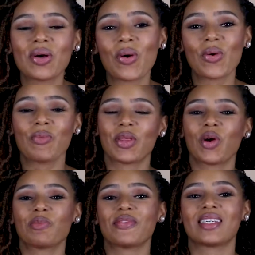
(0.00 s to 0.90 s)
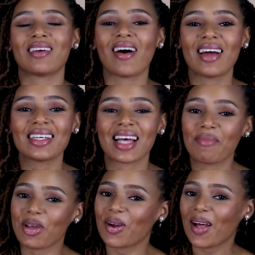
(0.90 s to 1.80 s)
to Home with Home of Stars.
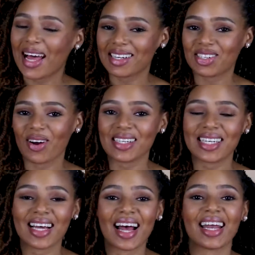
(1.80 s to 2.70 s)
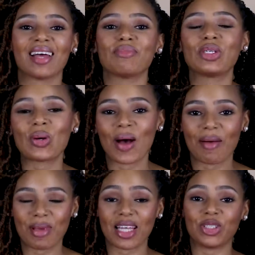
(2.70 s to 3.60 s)
I'm your girl Anastasia, and I'm so
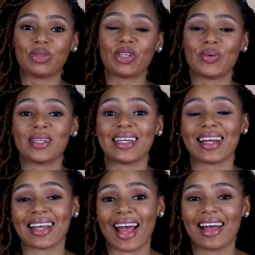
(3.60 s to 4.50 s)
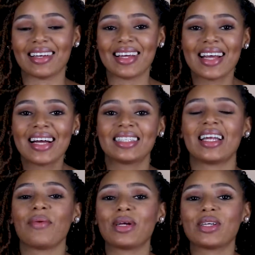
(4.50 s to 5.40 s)
happy that you tuned in again.
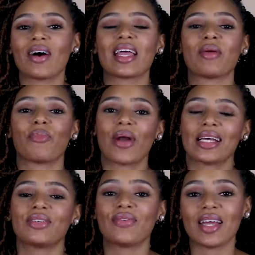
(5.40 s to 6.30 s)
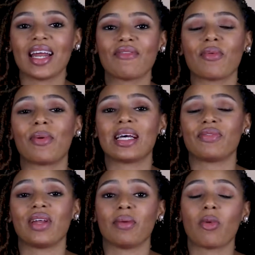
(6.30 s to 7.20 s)
Today we're talking breastfeeding for
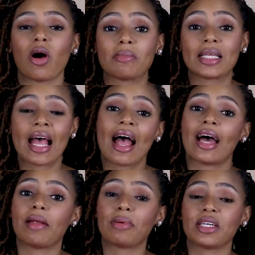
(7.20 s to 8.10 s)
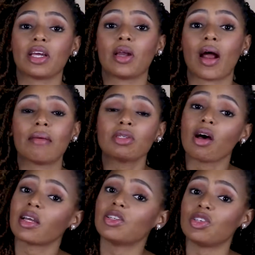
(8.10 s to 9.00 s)
breastfeeding moms, and in particular I'm
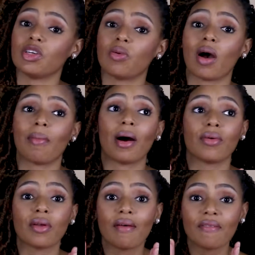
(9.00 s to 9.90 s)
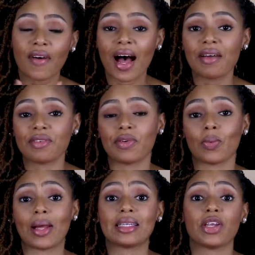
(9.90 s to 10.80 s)
talking to you about 5
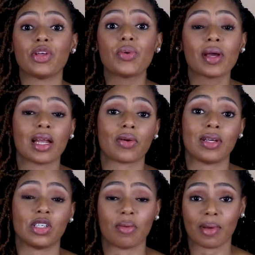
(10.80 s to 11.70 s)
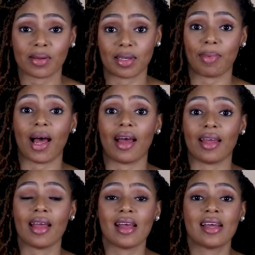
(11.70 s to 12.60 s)
different ways that you can increase your milk supply.